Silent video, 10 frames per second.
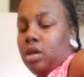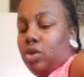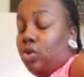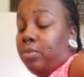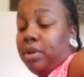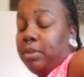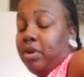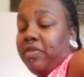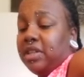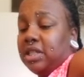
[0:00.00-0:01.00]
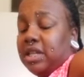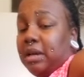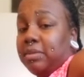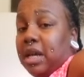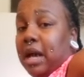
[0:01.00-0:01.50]
You can pull them both at the
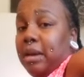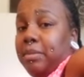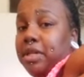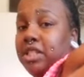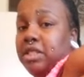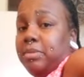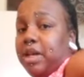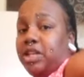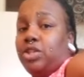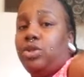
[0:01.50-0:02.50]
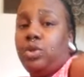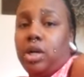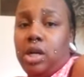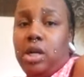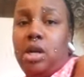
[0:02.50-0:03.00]
same time, but just make
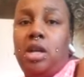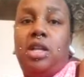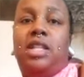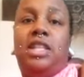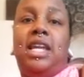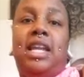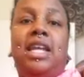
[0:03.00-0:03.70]
sure that that